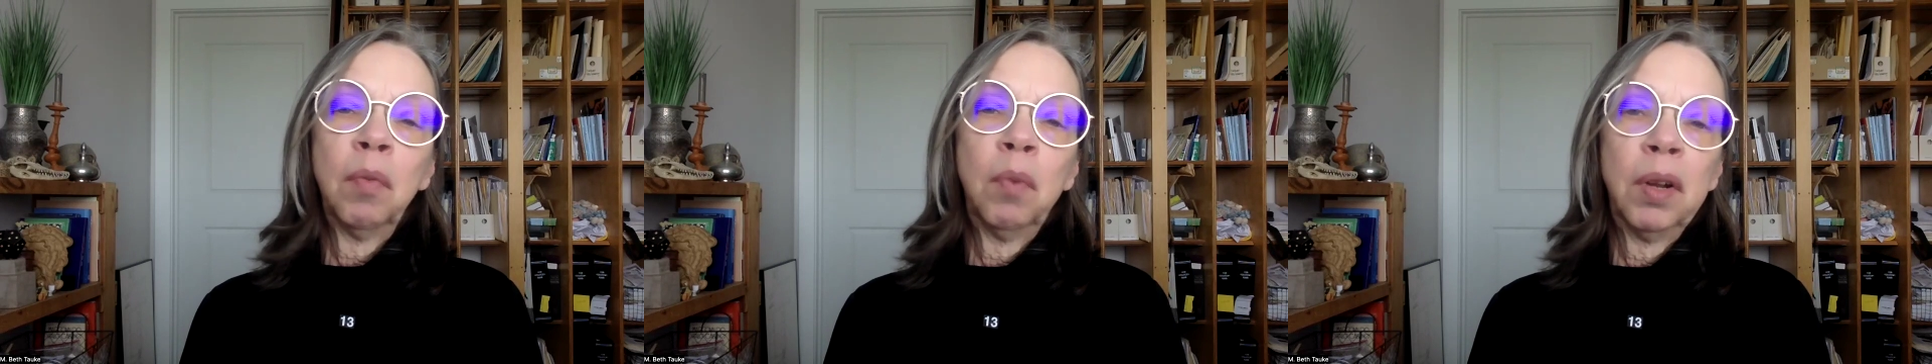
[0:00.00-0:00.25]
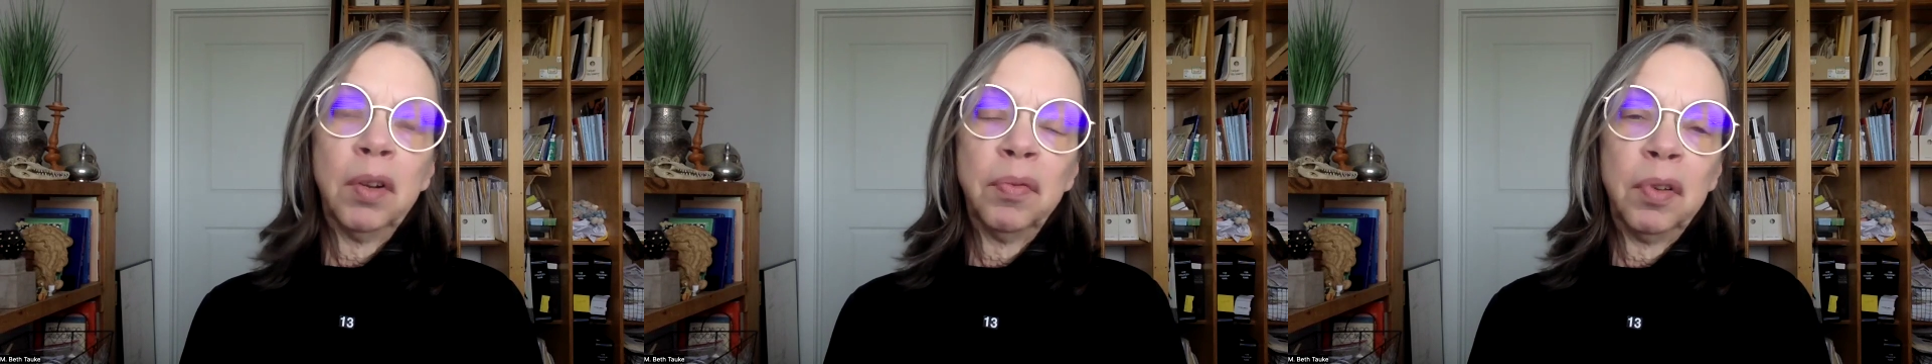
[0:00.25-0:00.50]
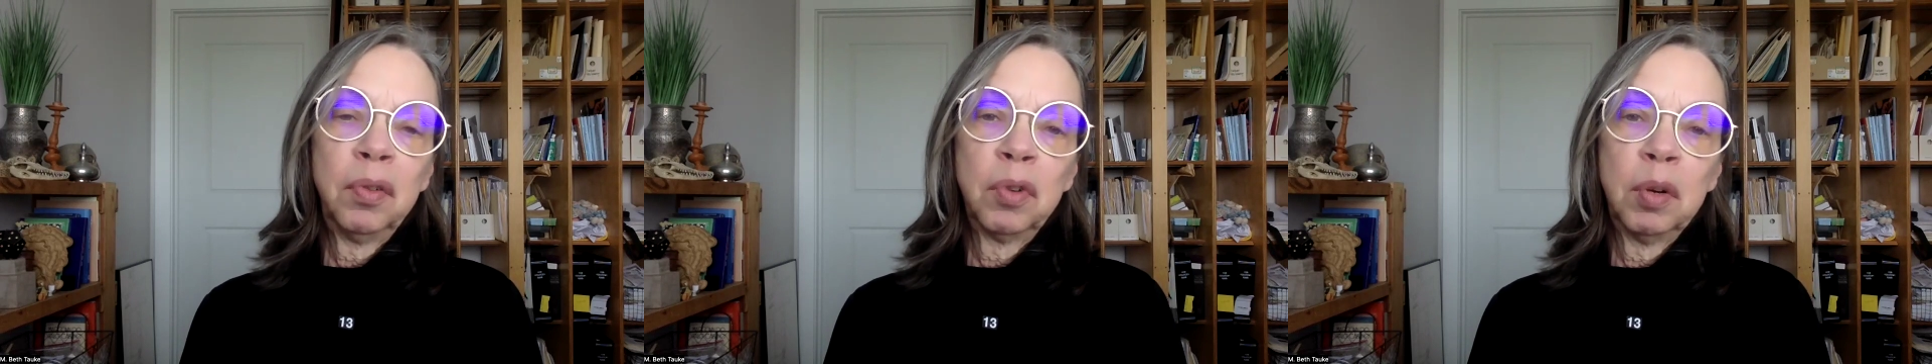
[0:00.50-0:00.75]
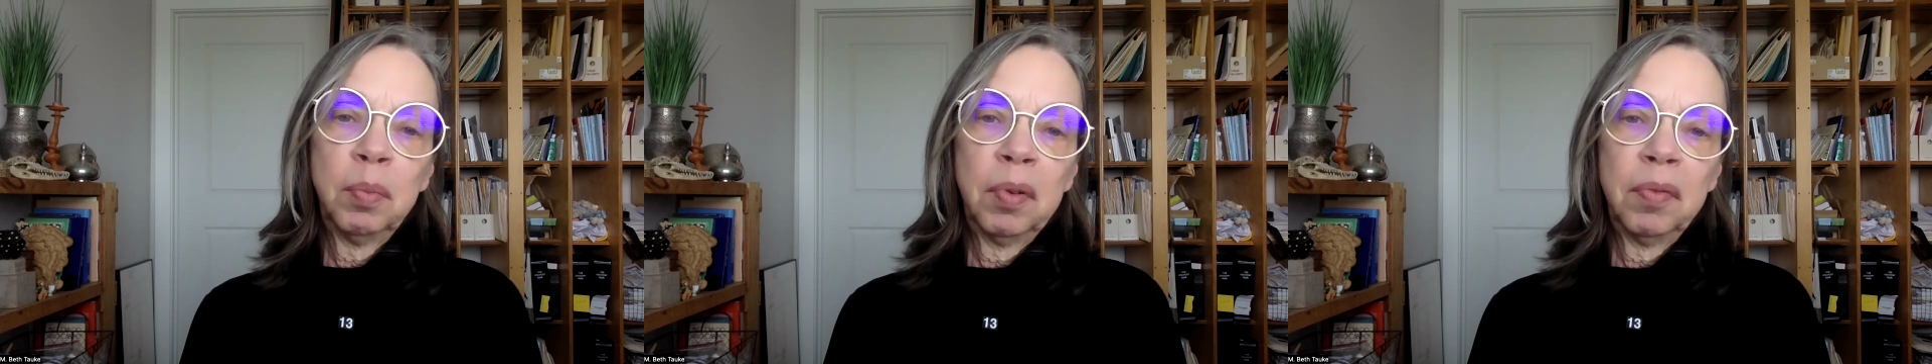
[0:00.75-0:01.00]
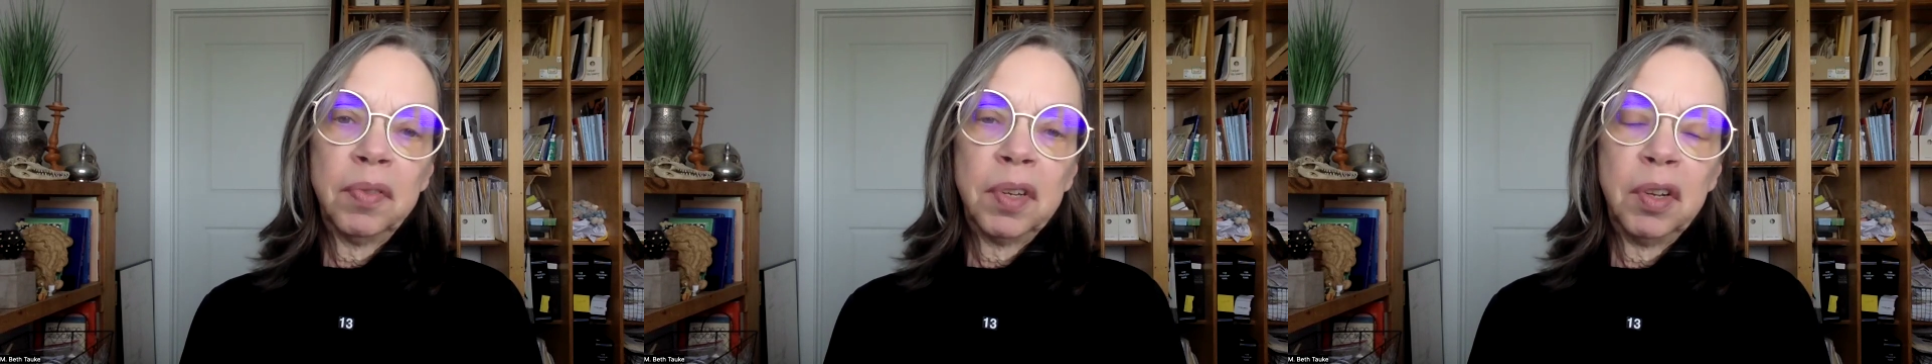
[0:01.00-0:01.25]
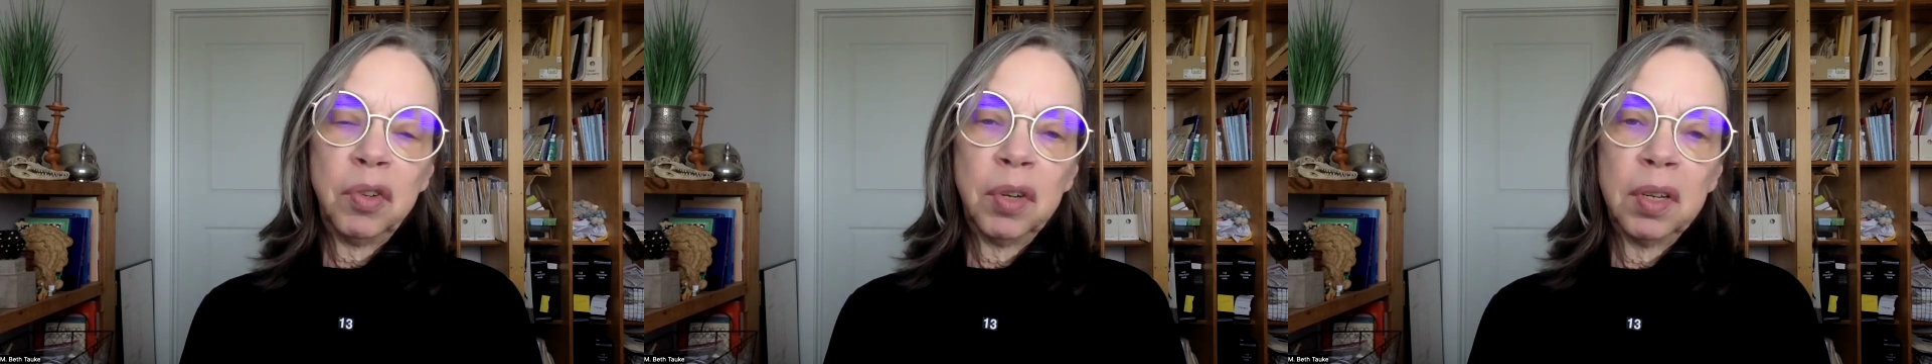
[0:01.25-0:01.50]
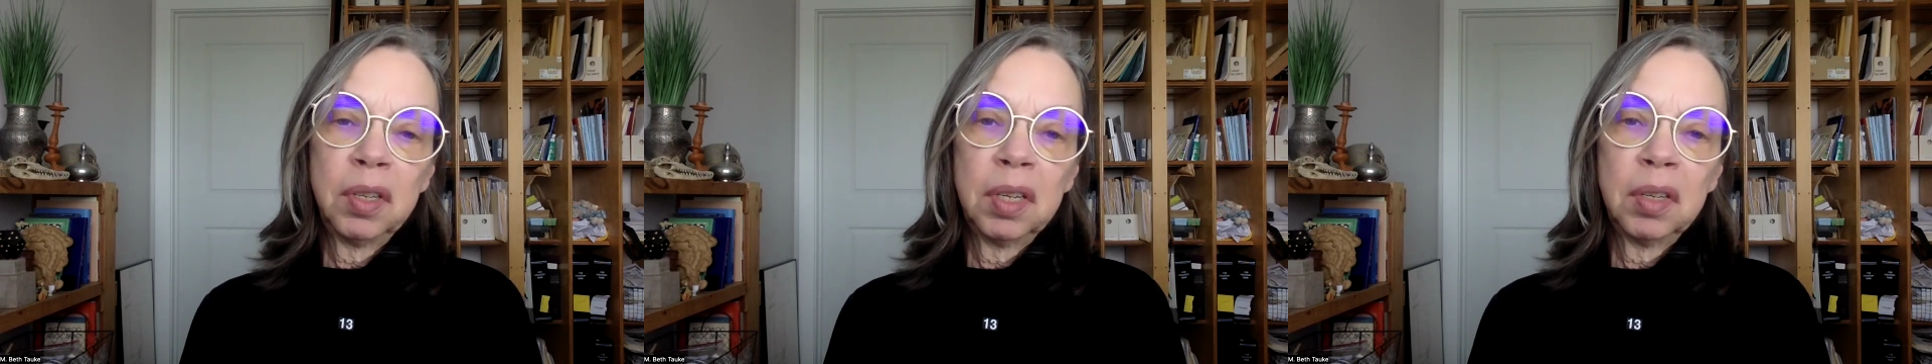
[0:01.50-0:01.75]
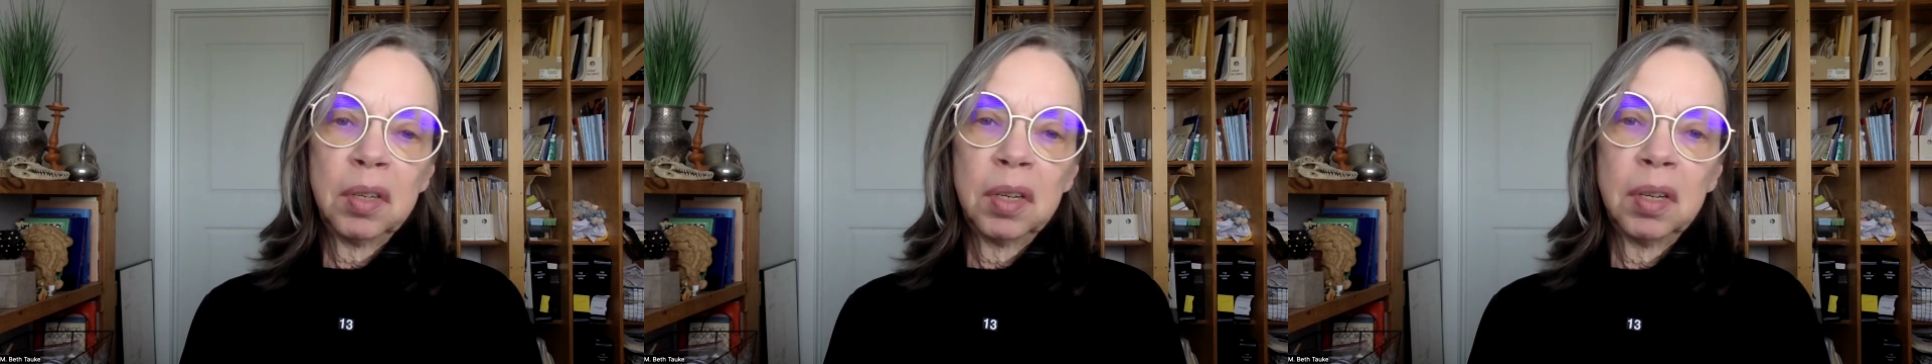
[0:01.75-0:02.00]
wonderful group of teaching
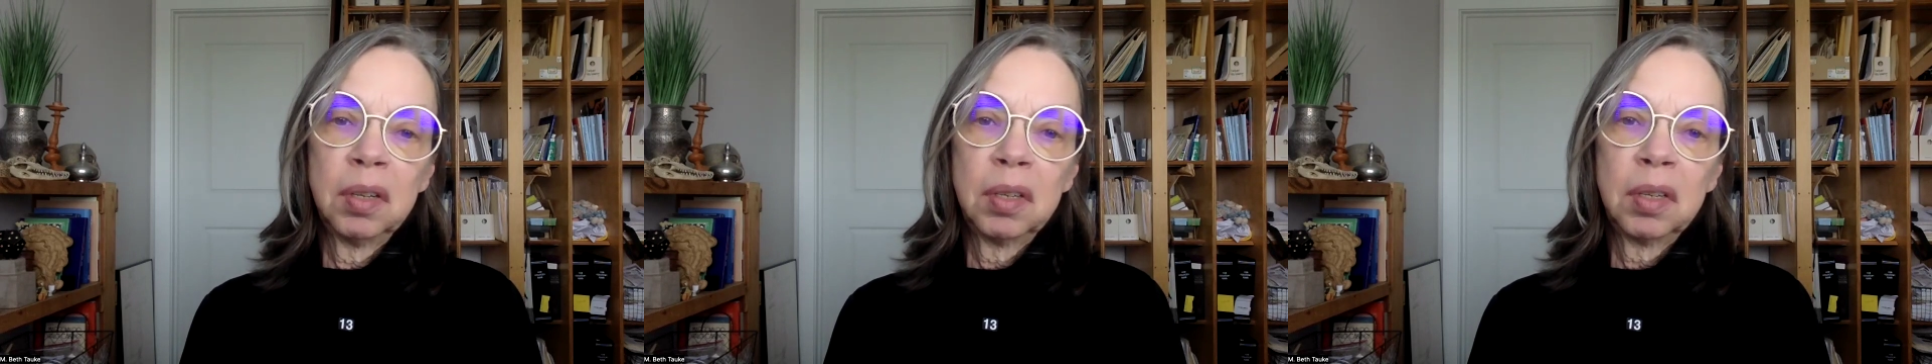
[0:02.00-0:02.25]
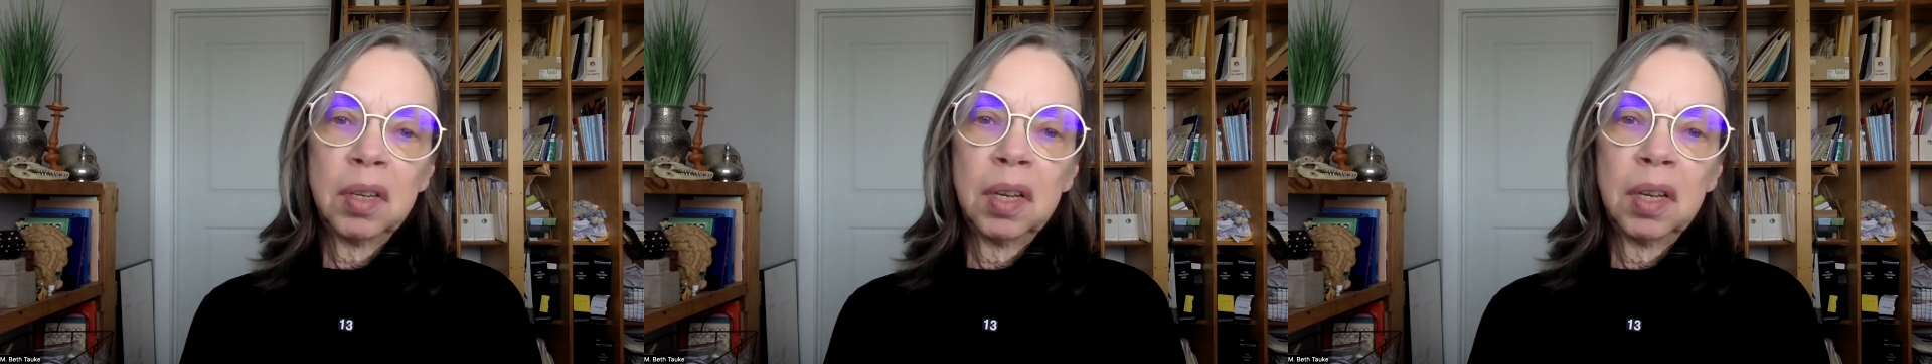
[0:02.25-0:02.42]
assistants,